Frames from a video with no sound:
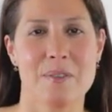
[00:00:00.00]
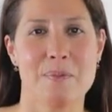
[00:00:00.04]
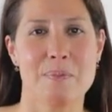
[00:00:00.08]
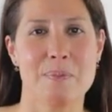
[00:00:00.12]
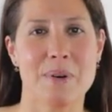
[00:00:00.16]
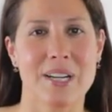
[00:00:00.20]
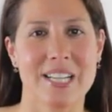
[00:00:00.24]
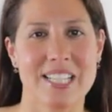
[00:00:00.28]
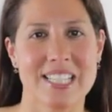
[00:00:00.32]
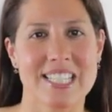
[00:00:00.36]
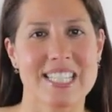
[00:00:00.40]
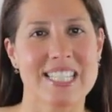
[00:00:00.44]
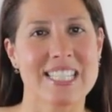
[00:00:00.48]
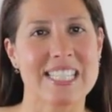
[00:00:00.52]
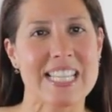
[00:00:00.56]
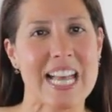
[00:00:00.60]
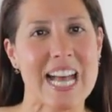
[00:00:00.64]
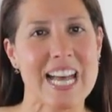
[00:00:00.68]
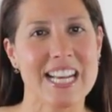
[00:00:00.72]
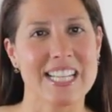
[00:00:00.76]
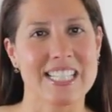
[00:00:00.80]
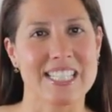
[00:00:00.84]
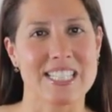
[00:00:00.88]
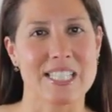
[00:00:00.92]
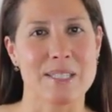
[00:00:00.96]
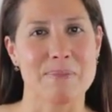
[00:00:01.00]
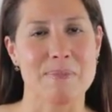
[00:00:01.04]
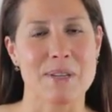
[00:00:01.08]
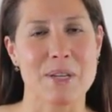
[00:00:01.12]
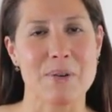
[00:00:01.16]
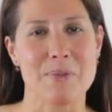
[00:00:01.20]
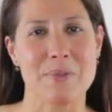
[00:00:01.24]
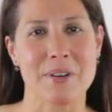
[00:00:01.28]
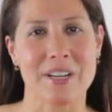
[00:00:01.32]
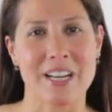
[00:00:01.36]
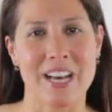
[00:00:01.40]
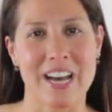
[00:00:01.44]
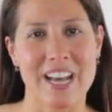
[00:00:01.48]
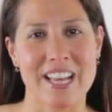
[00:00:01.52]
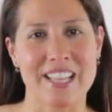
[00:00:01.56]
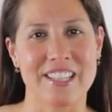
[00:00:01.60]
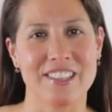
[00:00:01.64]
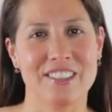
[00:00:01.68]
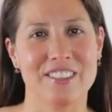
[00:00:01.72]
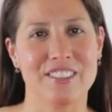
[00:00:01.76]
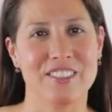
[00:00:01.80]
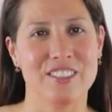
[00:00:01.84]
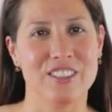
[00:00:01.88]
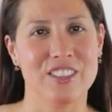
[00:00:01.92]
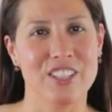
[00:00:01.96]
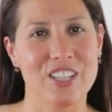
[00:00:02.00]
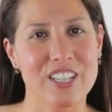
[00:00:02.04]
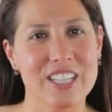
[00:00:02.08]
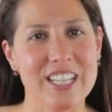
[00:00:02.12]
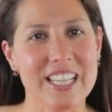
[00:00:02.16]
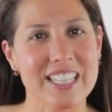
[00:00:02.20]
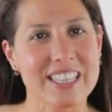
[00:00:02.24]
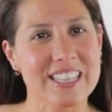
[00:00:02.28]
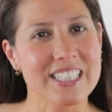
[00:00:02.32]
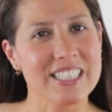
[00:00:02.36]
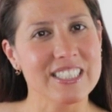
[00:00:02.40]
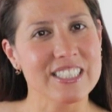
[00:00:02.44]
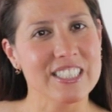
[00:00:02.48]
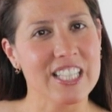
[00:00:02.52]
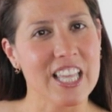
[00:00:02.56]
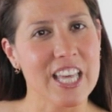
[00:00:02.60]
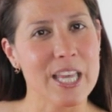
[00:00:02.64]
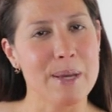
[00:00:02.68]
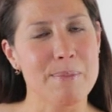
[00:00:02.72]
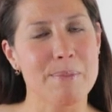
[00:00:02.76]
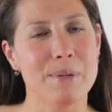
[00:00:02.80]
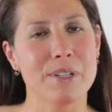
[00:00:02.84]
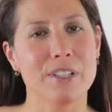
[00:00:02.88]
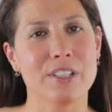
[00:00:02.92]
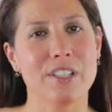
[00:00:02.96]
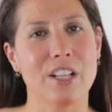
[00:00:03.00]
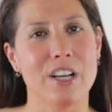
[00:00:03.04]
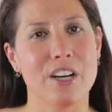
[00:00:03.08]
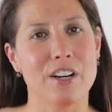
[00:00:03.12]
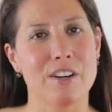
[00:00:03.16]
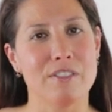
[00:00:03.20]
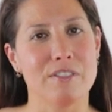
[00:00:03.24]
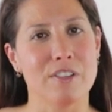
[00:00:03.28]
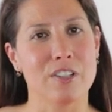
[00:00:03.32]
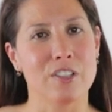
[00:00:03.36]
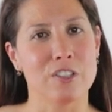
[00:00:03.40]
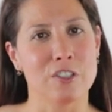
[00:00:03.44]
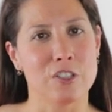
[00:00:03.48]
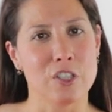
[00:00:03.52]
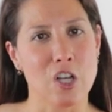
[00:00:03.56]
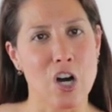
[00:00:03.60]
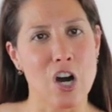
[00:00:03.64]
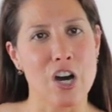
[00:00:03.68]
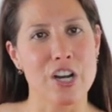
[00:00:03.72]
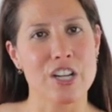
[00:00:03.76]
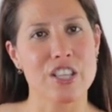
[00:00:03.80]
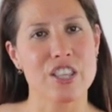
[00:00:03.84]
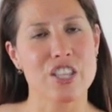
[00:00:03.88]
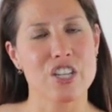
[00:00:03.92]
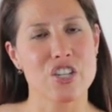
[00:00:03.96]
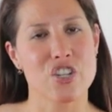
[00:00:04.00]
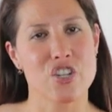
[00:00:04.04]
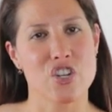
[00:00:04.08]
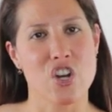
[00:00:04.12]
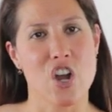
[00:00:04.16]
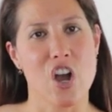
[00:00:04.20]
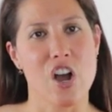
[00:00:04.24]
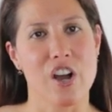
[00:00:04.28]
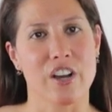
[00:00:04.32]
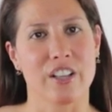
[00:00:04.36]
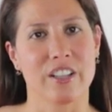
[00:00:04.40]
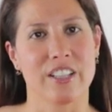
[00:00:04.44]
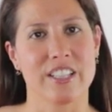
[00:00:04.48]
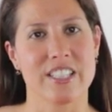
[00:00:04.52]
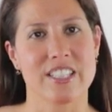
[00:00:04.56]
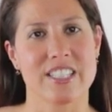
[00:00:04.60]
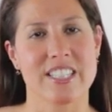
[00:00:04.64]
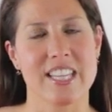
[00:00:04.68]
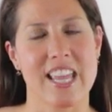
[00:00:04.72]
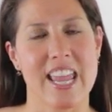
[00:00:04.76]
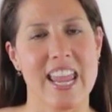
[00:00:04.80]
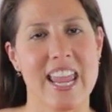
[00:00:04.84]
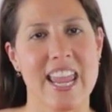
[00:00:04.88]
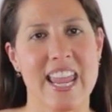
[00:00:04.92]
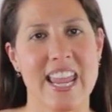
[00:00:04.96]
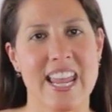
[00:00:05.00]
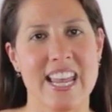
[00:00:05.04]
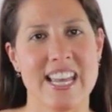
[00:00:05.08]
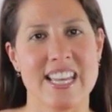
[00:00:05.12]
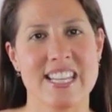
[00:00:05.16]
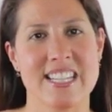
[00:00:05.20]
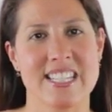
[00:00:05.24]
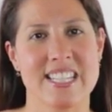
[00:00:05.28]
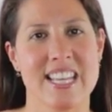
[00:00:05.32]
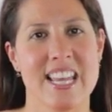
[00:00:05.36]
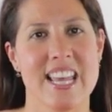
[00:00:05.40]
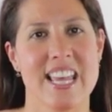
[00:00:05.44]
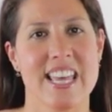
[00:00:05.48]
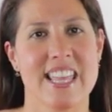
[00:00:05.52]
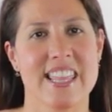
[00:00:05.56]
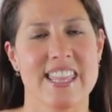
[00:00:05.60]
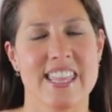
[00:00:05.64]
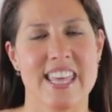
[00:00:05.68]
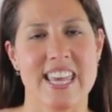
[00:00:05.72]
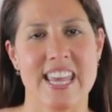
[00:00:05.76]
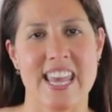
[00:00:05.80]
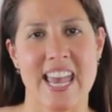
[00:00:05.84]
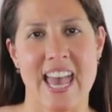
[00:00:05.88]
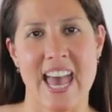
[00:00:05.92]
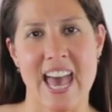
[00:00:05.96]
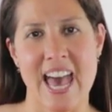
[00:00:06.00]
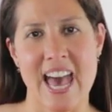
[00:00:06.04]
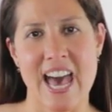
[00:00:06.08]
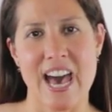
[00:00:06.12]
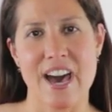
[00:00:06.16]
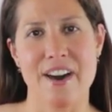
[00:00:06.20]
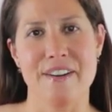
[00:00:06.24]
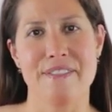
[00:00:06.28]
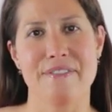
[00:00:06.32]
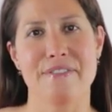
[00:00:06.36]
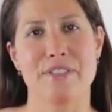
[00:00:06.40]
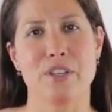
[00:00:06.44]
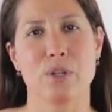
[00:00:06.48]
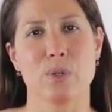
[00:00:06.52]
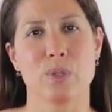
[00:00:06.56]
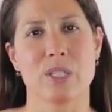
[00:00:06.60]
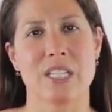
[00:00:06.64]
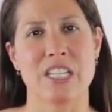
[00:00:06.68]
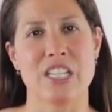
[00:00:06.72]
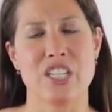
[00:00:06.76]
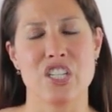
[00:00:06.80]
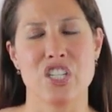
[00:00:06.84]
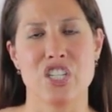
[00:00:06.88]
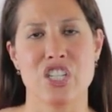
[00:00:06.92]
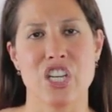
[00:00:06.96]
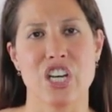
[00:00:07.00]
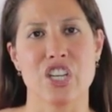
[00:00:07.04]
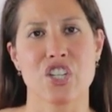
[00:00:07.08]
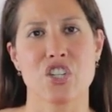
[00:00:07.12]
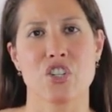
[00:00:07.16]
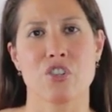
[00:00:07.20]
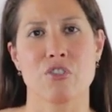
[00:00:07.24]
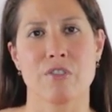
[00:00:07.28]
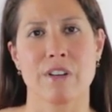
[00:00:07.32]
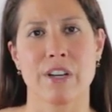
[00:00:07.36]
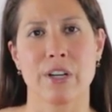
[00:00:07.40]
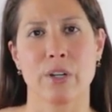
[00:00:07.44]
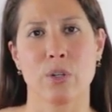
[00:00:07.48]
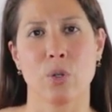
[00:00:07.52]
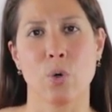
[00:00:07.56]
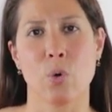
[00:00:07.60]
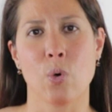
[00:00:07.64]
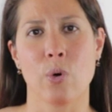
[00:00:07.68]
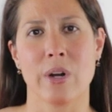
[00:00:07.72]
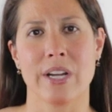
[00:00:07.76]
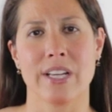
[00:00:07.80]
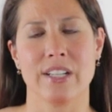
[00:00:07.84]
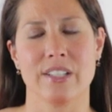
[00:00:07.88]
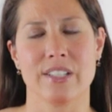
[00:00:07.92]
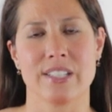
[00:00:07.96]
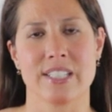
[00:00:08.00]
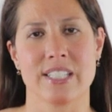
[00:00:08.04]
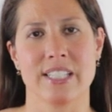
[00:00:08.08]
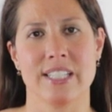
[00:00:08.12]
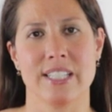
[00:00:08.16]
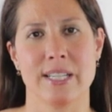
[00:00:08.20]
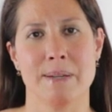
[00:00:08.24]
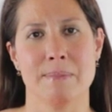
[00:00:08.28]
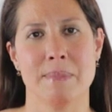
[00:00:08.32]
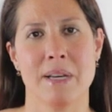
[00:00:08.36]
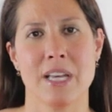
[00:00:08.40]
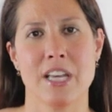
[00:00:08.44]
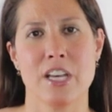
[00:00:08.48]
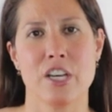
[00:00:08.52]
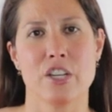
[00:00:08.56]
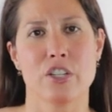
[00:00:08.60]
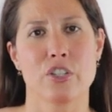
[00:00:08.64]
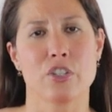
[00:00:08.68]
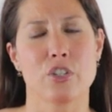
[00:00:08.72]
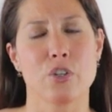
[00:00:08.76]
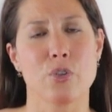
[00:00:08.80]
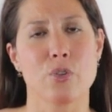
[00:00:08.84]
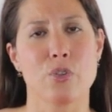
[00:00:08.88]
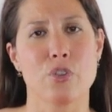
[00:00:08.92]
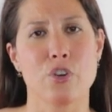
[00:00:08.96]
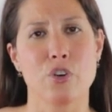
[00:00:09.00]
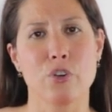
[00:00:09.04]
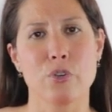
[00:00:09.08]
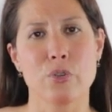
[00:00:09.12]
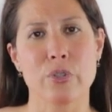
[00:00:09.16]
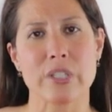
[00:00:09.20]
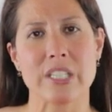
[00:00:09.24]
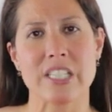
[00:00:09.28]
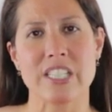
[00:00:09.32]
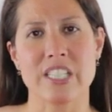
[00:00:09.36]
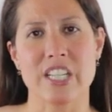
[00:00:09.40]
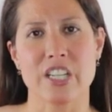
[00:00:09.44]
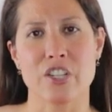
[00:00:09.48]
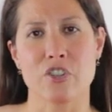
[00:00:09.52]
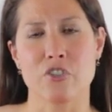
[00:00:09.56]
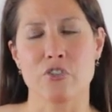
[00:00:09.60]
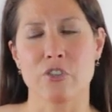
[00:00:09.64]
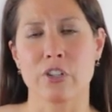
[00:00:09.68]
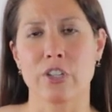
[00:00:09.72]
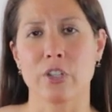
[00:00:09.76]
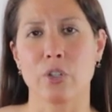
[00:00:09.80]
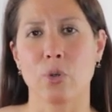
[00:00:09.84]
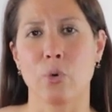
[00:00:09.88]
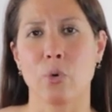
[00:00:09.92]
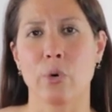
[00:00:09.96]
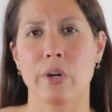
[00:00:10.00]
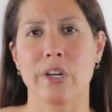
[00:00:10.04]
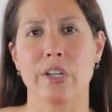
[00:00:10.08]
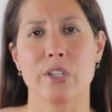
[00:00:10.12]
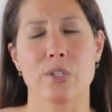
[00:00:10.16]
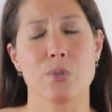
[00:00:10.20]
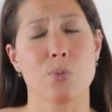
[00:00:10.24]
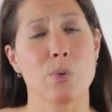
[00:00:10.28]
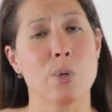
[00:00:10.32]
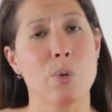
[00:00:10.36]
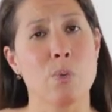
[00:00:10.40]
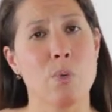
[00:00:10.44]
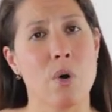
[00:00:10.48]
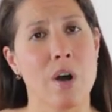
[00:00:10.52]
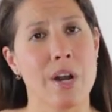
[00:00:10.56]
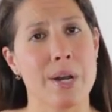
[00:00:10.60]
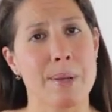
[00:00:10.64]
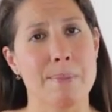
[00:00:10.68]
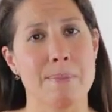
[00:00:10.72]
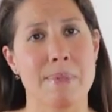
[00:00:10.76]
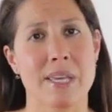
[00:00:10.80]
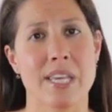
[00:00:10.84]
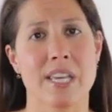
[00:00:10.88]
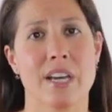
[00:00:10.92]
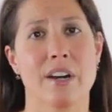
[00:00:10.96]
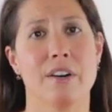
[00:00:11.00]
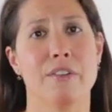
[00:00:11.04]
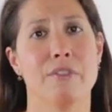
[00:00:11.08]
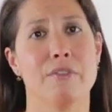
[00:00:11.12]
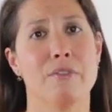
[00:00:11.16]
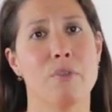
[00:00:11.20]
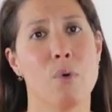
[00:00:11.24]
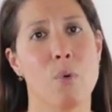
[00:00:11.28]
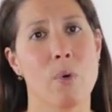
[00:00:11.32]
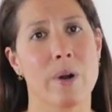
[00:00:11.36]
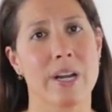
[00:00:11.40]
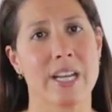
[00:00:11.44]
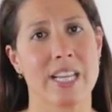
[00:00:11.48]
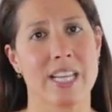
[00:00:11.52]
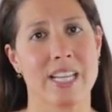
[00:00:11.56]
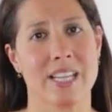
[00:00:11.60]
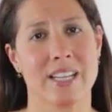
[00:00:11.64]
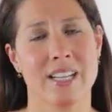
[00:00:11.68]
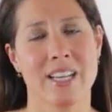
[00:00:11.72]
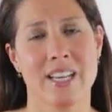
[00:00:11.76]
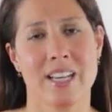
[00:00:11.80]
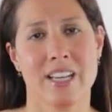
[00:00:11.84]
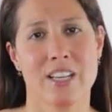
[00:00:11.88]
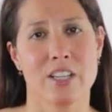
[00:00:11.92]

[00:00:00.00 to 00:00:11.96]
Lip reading: but it saddens me when I look at the label of a lot of the chocolates and they have those industrial oils in them. So those industrial oils we want to be avoiding.